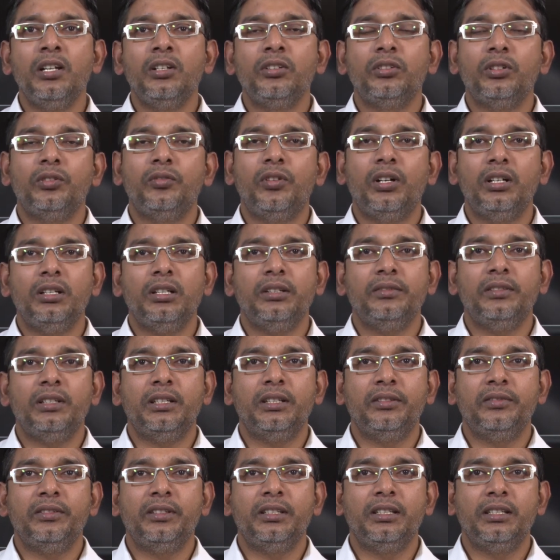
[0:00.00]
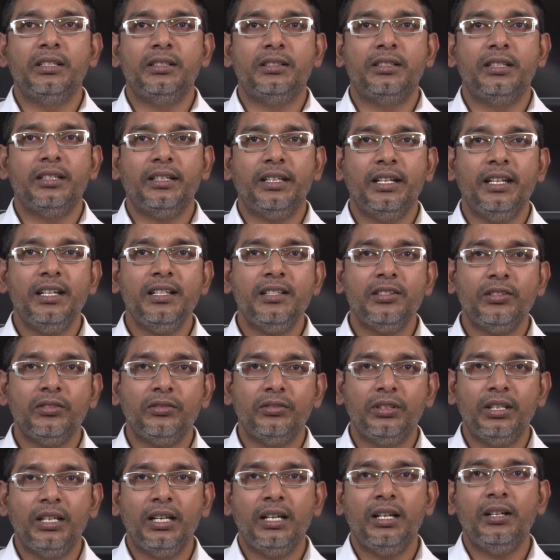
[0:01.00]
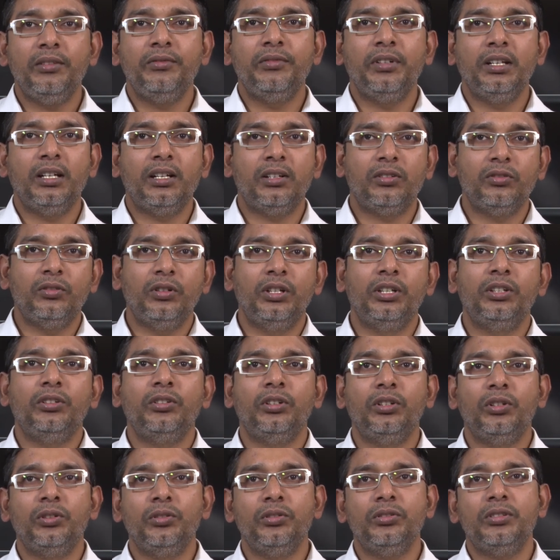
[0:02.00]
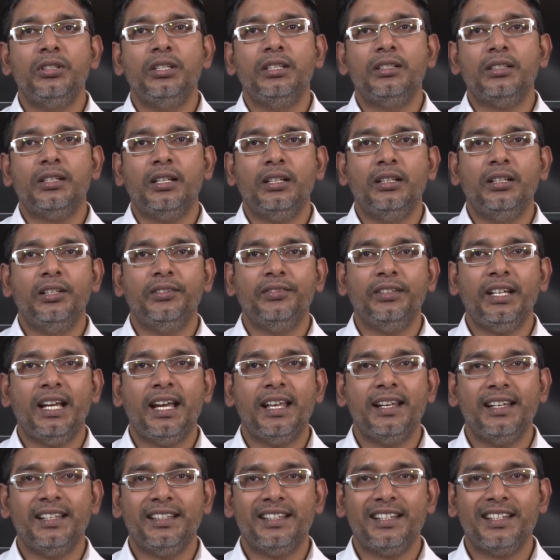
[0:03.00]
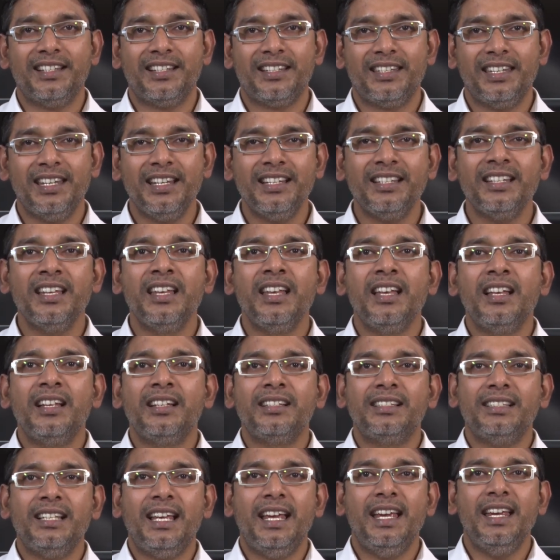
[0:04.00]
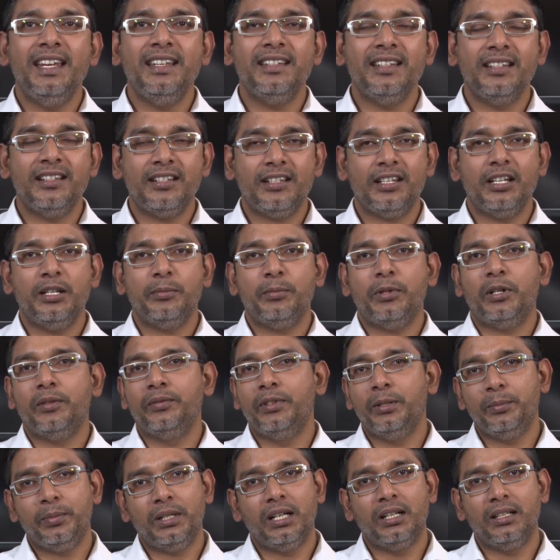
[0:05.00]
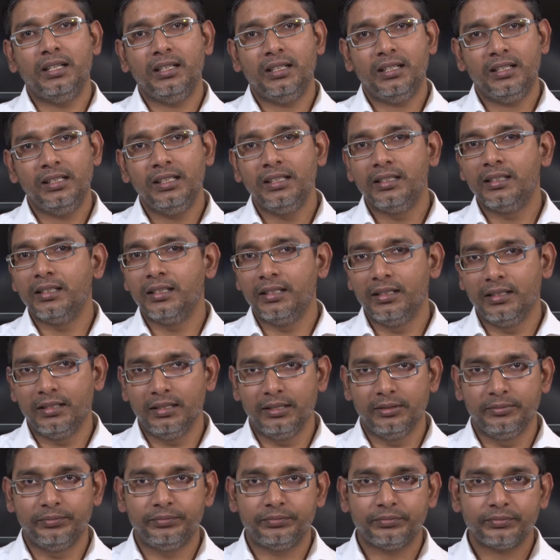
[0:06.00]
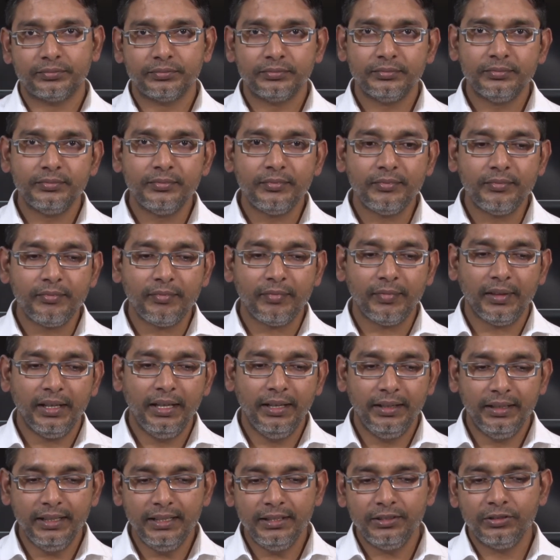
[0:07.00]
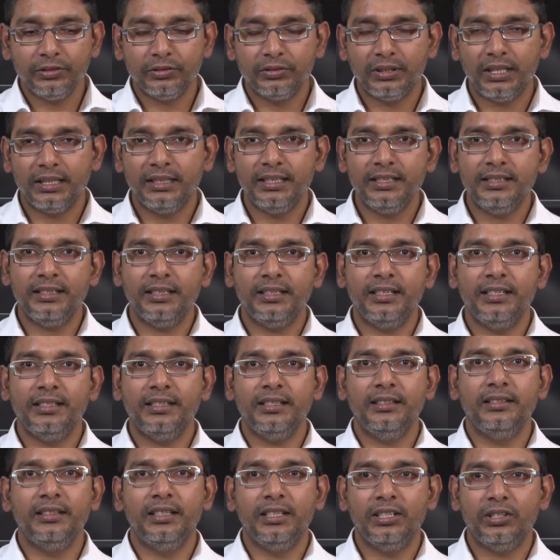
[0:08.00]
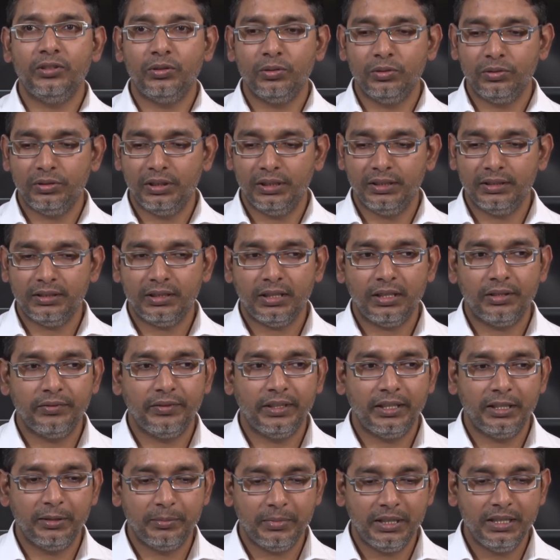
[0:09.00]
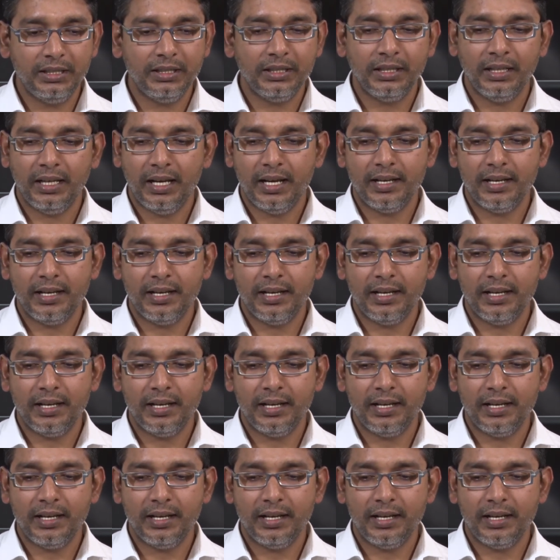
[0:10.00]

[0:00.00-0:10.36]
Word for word: So, whatever is the case, so there we are going to use this kind of characteristic size and shape of the particle in general right. So, that is the reason these two things are very much